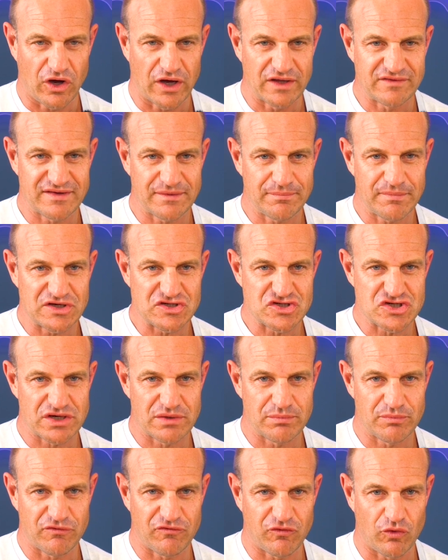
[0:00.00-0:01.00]
I did
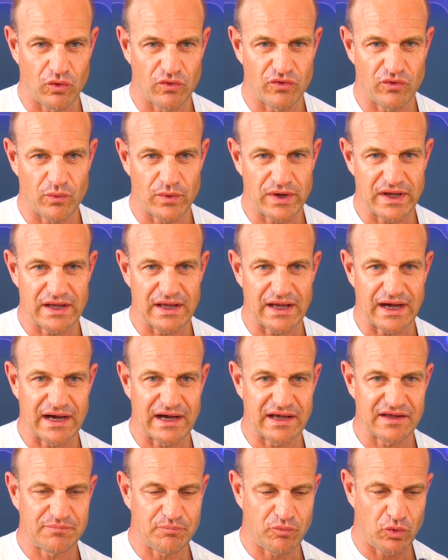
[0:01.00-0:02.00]
mention before that we
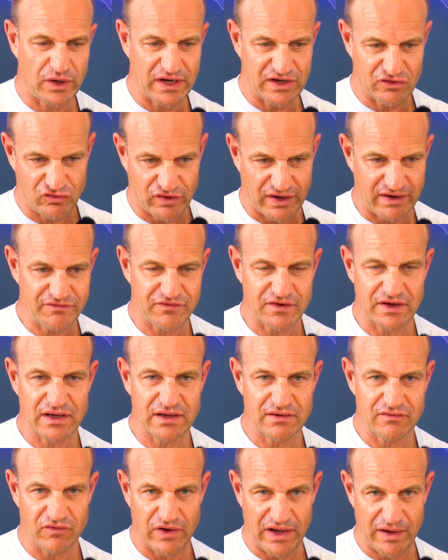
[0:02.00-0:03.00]
are pointing
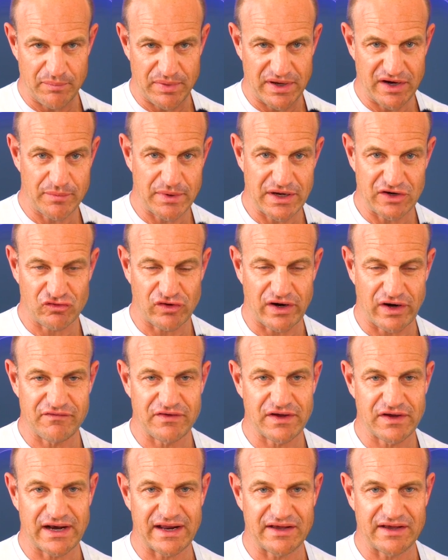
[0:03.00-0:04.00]
traffic, our B two B
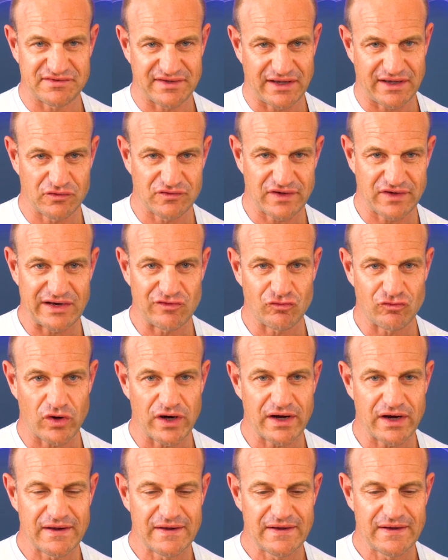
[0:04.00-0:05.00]
traffic at our Sales
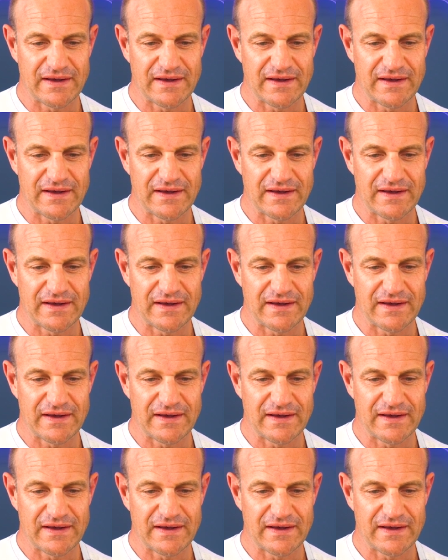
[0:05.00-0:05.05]
Android,